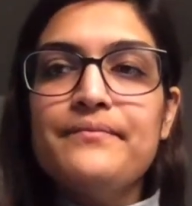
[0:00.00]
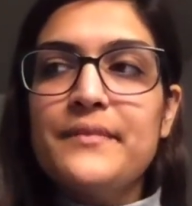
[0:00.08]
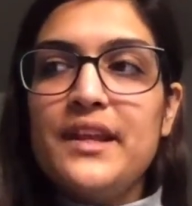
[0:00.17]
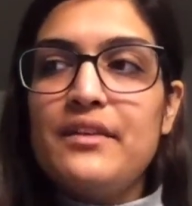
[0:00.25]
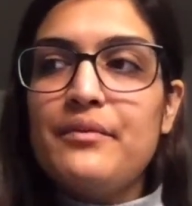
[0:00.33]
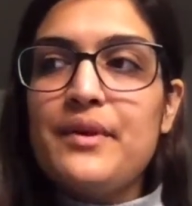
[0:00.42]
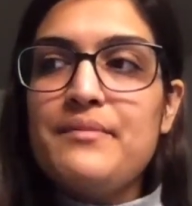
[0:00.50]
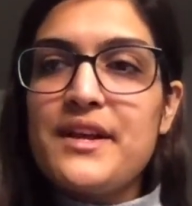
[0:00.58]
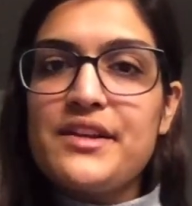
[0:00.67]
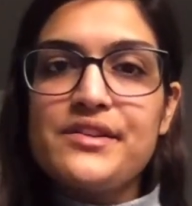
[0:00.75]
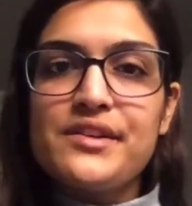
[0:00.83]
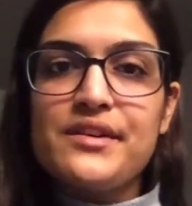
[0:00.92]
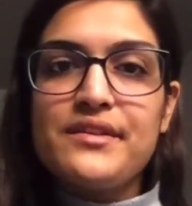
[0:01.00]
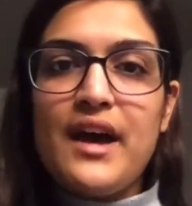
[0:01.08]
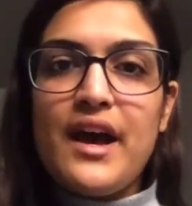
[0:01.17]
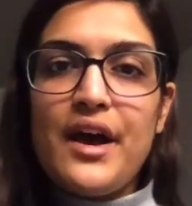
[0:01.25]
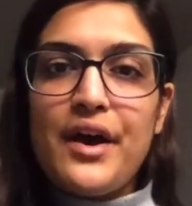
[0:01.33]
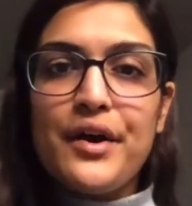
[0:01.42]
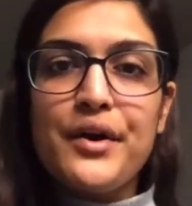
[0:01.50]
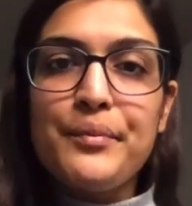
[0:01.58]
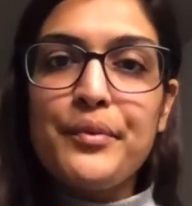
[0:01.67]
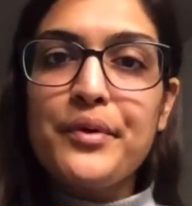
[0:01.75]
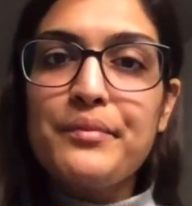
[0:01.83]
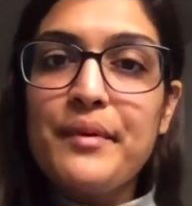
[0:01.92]
We make sure that our
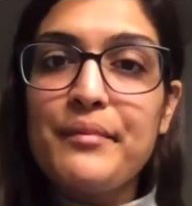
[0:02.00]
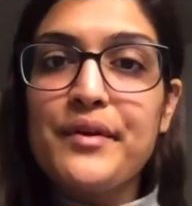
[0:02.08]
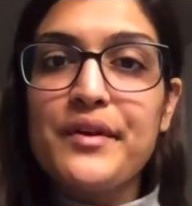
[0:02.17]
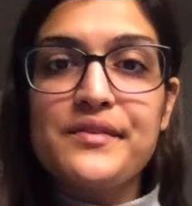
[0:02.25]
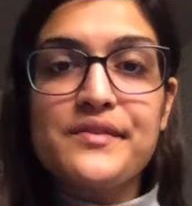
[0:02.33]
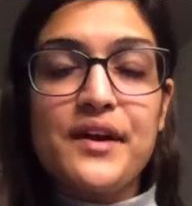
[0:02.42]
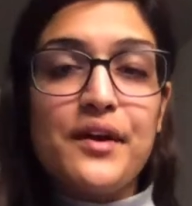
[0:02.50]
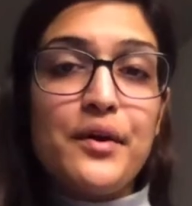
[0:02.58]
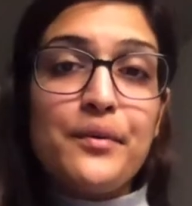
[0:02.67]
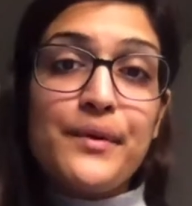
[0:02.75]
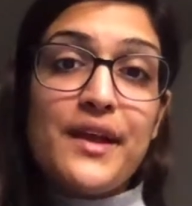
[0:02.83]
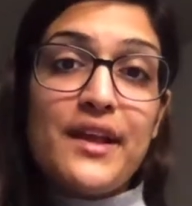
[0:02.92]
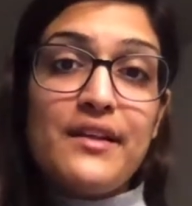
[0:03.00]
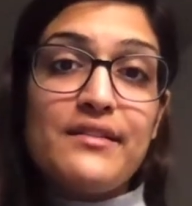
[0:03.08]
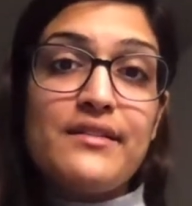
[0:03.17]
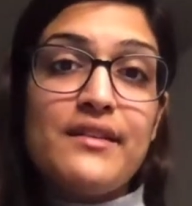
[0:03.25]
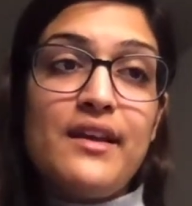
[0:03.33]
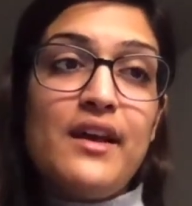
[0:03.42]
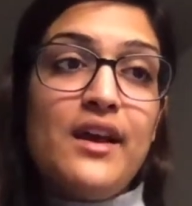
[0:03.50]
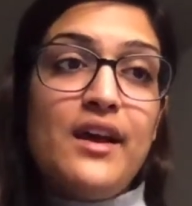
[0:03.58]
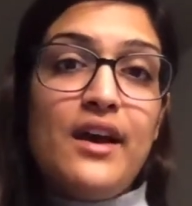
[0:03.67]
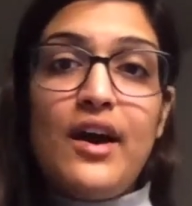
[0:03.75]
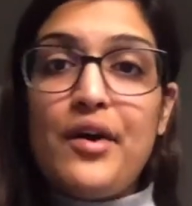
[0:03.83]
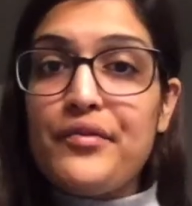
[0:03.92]
board members are always
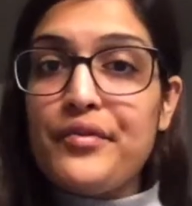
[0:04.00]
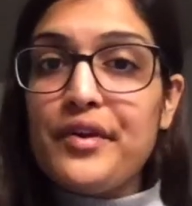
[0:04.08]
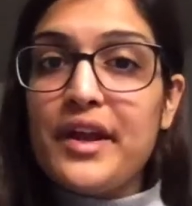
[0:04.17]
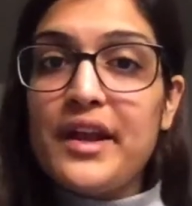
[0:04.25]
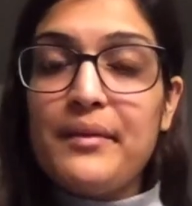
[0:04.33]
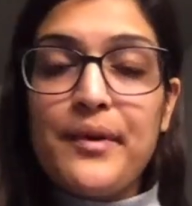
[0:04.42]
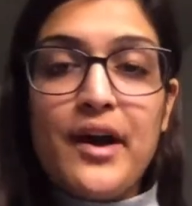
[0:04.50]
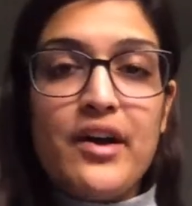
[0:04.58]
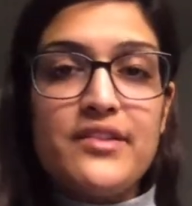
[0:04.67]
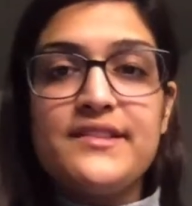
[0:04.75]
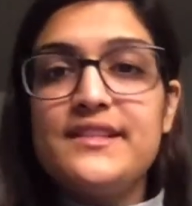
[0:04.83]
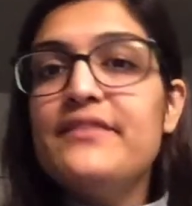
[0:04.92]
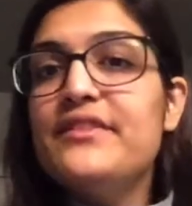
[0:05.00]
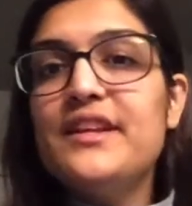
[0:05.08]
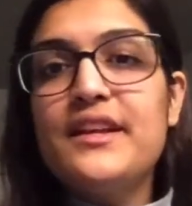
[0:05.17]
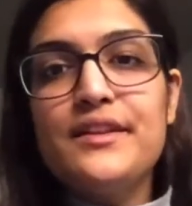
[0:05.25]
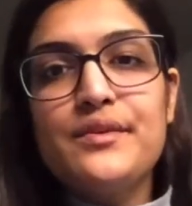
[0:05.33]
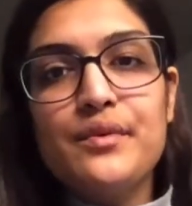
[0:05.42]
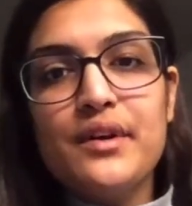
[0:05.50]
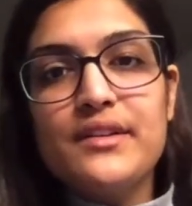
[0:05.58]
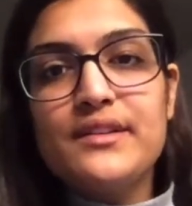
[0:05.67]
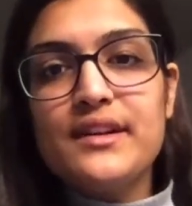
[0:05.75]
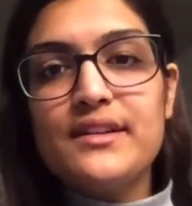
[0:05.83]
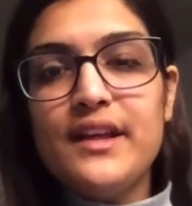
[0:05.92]
offering positivity towards
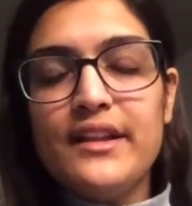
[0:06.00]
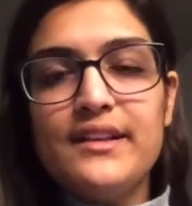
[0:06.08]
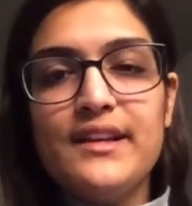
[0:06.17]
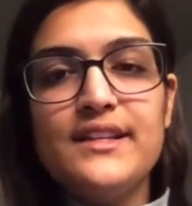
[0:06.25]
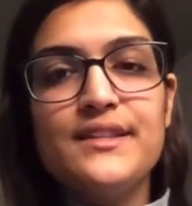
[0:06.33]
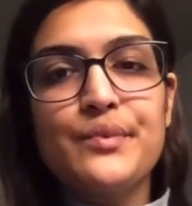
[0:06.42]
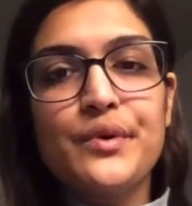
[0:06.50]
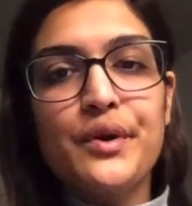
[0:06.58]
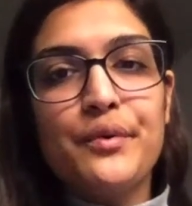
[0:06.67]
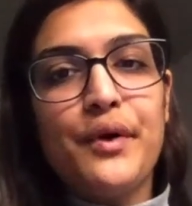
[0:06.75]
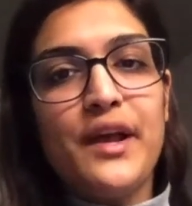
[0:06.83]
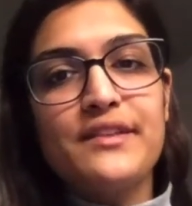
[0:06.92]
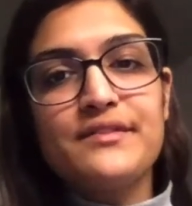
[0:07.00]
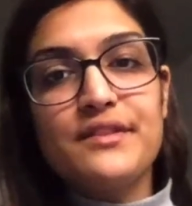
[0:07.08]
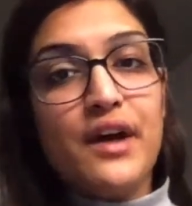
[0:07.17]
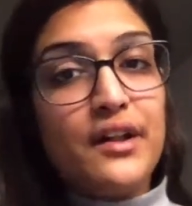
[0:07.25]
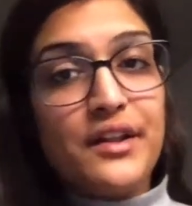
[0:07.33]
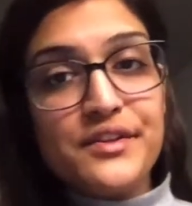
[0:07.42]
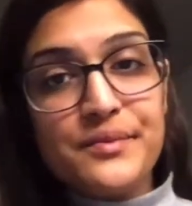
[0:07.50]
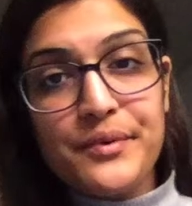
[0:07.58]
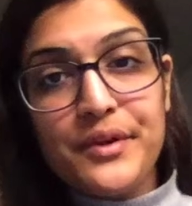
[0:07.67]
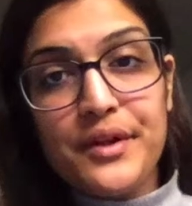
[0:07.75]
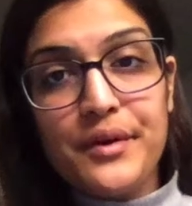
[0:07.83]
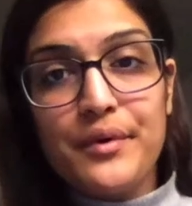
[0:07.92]
our attendees. We're always
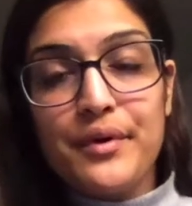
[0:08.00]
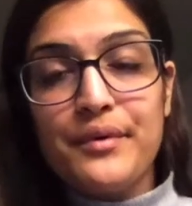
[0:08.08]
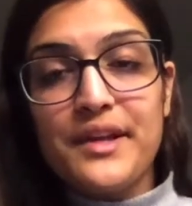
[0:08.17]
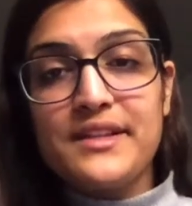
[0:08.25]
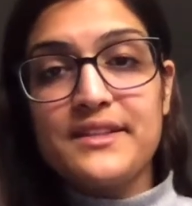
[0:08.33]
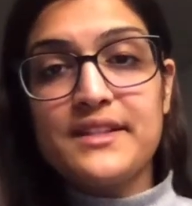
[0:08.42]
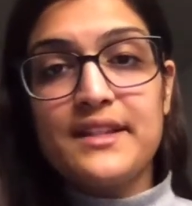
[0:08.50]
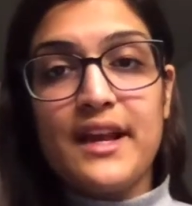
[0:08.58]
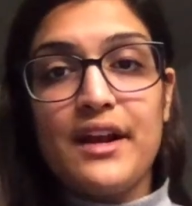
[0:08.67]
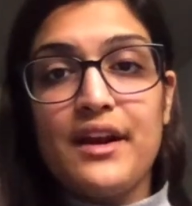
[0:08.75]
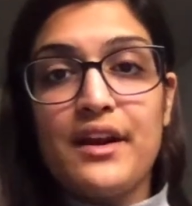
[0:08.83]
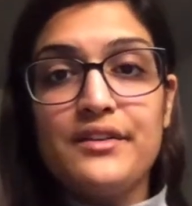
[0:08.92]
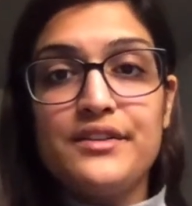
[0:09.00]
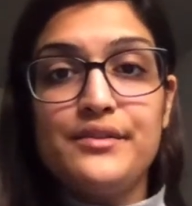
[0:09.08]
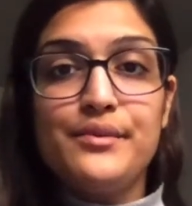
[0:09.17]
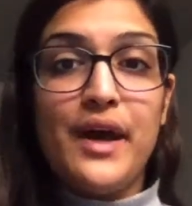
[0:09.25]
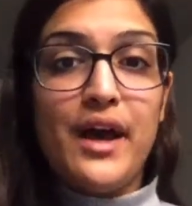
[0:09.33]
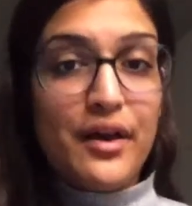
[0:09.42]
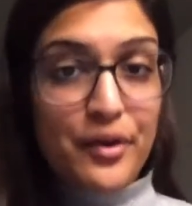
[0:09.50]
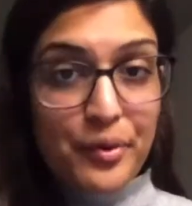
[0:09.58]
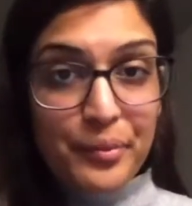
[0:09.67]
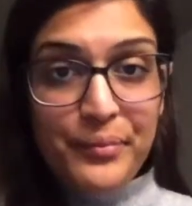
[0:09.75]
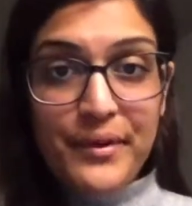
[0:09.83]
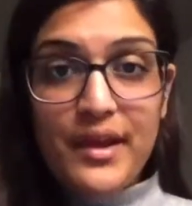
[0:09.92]
knowledgeable. We're always there to
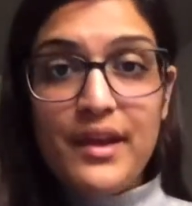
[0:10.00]
help.